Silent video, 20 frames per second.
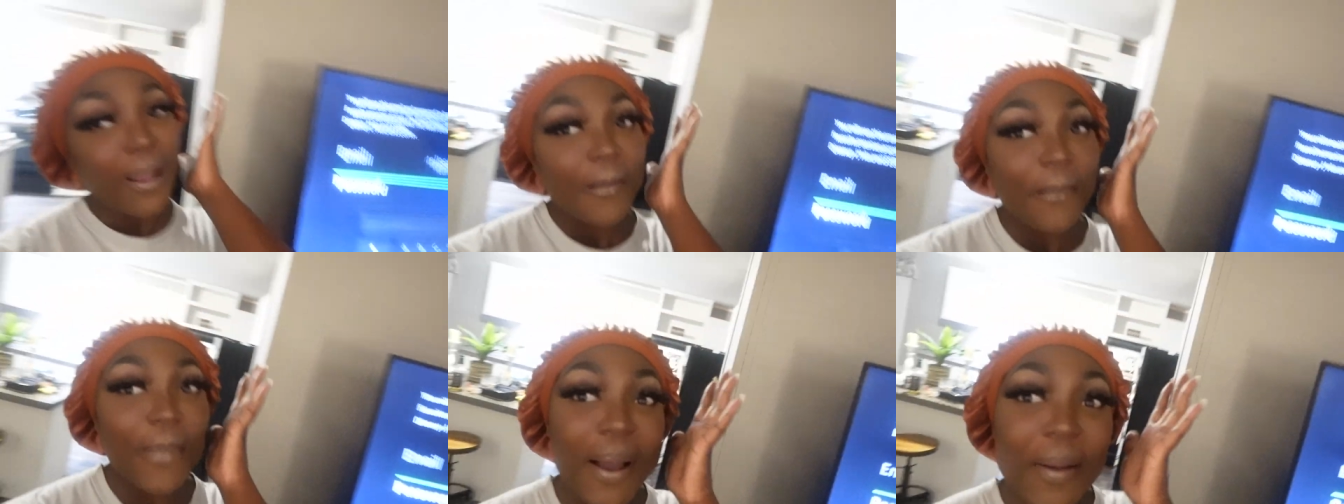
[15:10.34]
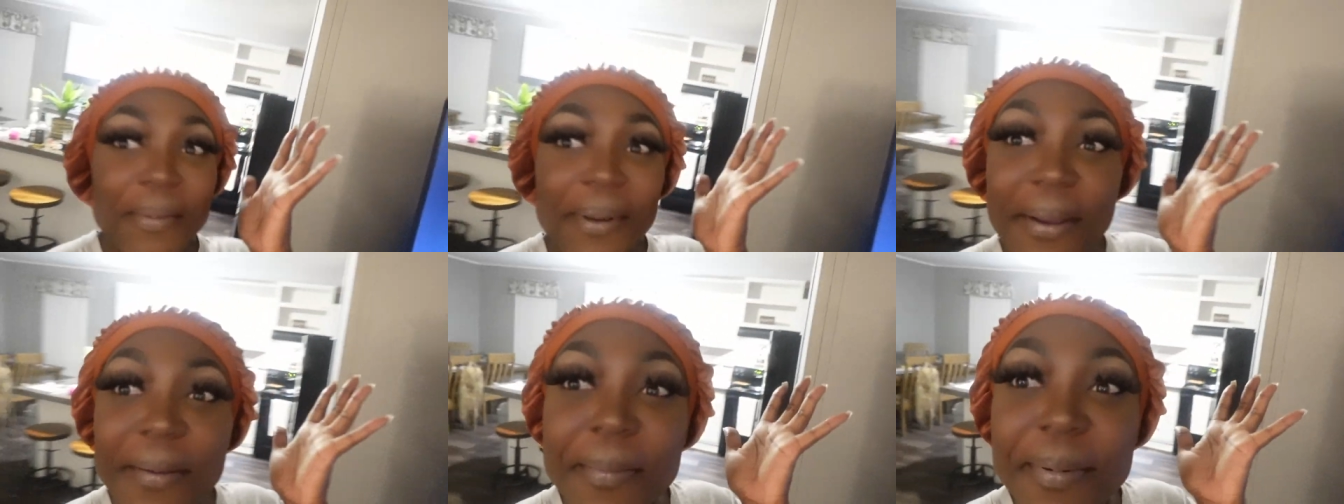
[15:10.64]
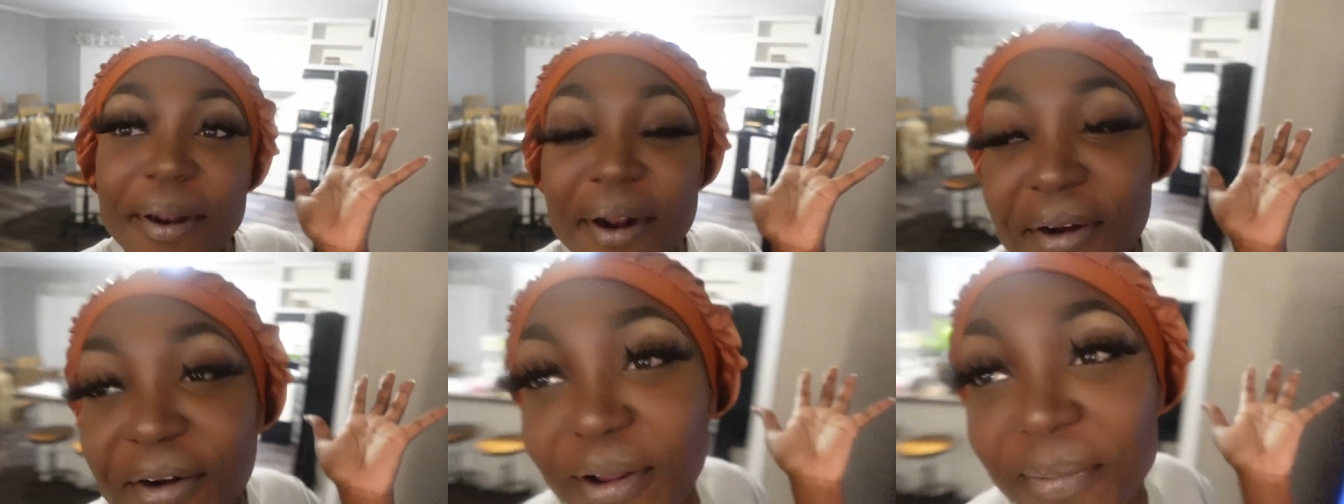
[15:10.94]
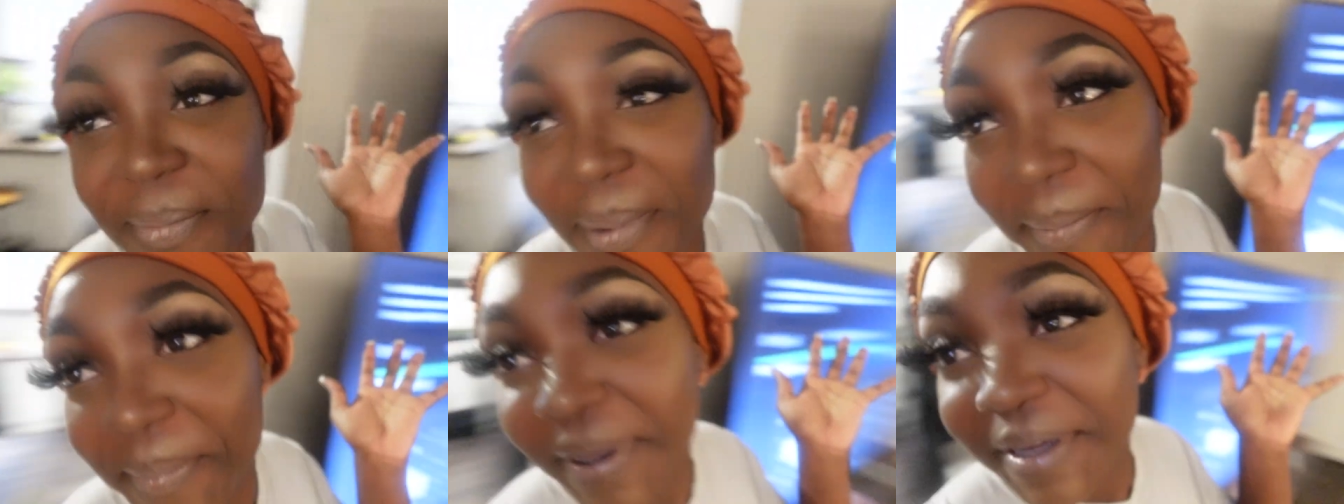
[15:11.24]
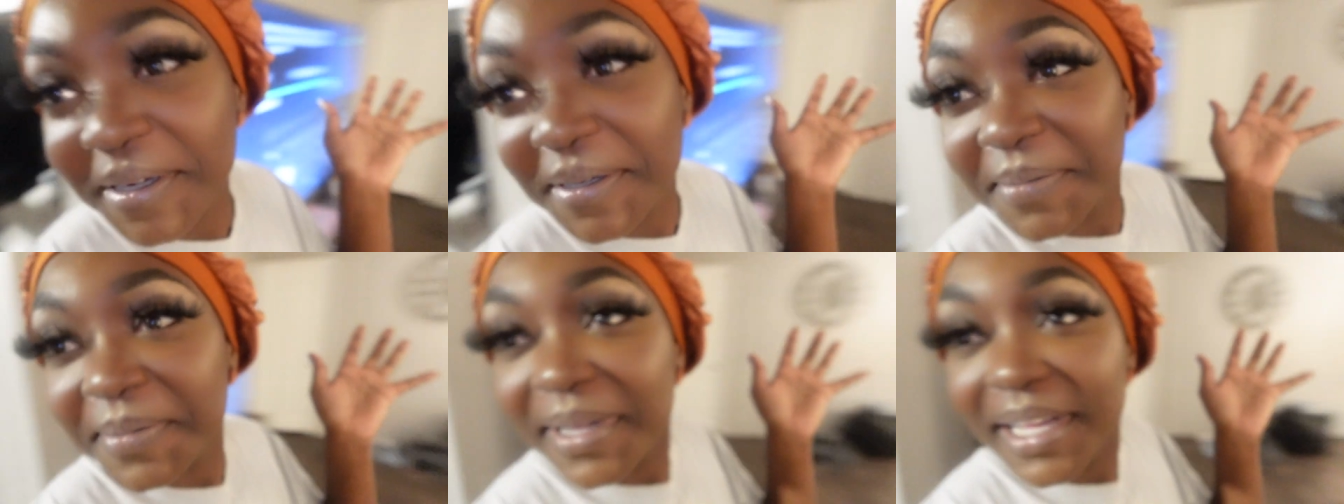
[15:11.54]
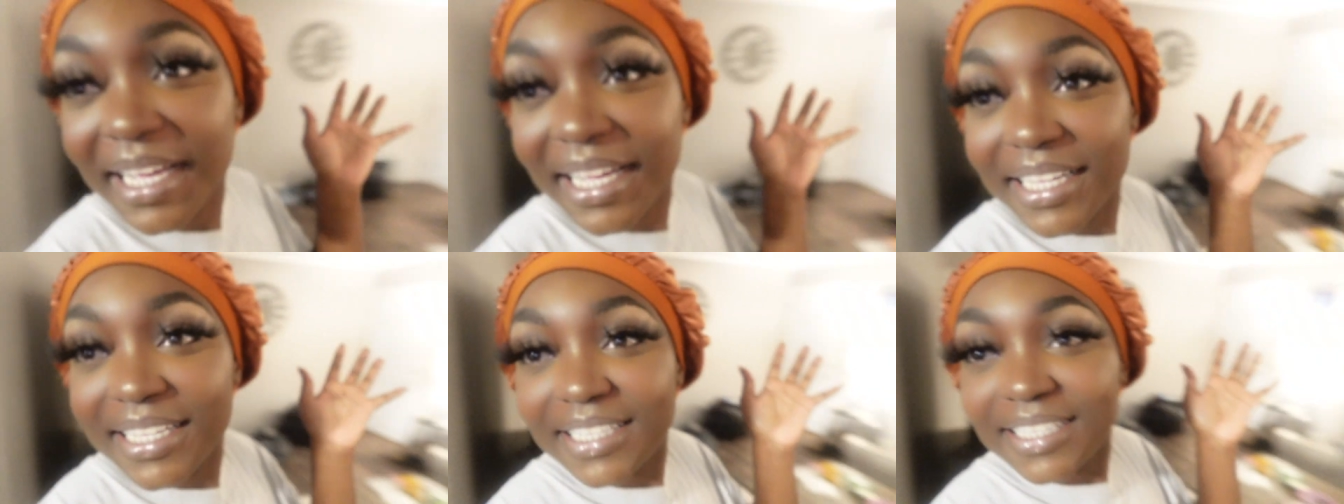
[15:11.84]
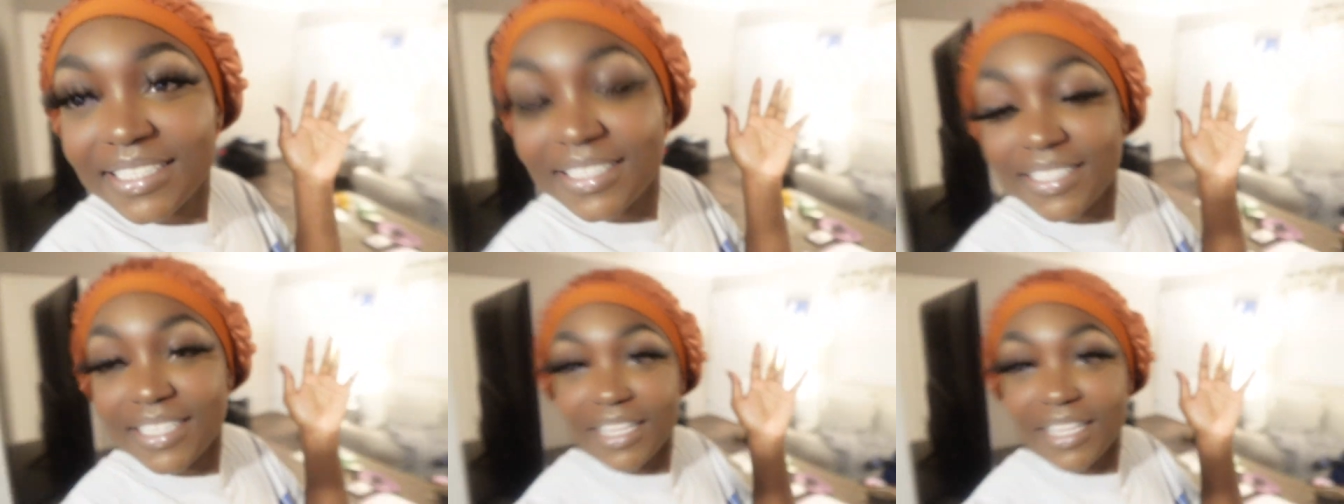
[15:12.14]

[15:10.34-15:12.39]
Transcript: But I'm here better than my makeup guys.